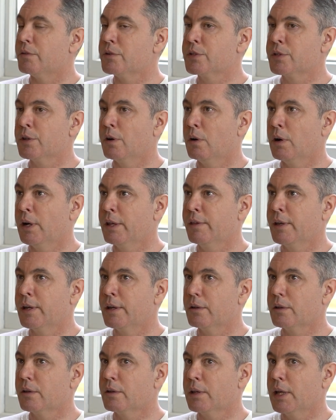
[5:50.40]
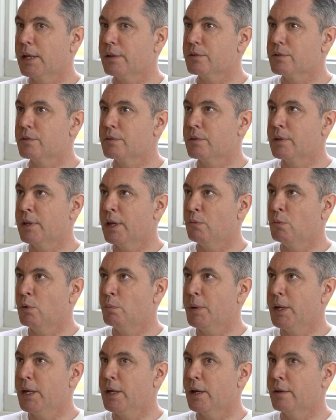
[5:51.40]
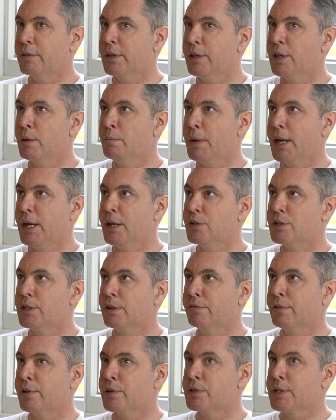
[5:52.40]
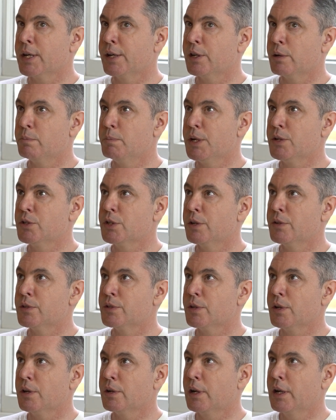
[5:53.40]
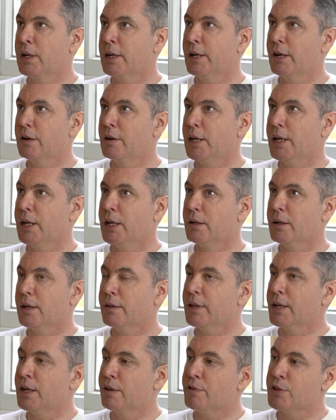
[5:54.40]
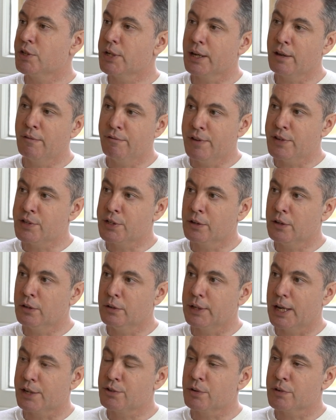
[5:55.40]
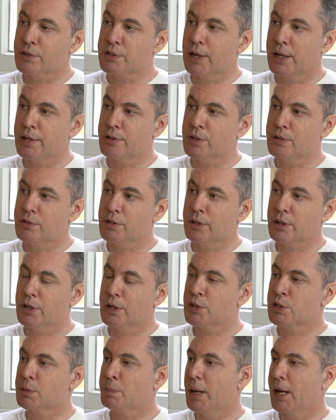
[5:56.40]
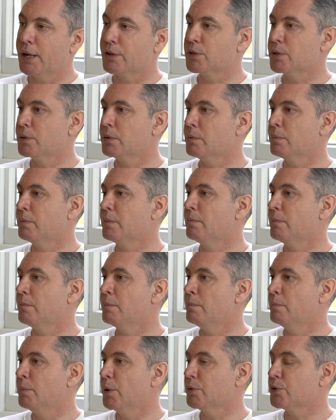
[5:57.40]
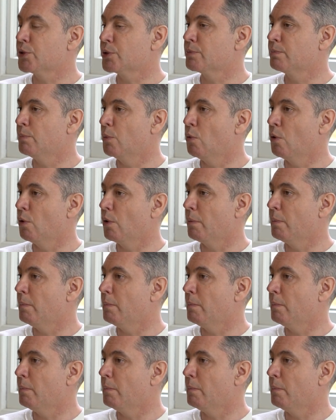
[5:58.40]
so I think that will be, I think, the main difference at admissions. Clearly, I think if you're taking physical natural sciences, you could expect much more